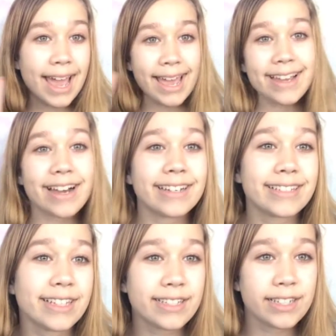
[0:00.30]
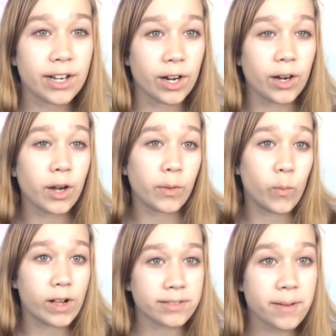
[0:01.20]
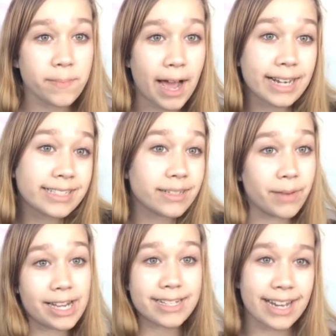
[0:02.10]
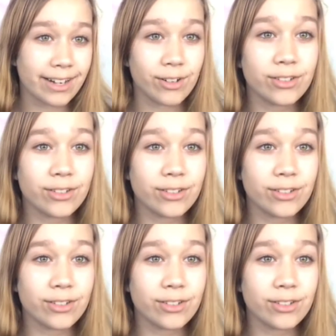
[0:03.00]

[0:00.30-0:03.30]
Hey guys, it's Sierra and welcome back to my channel.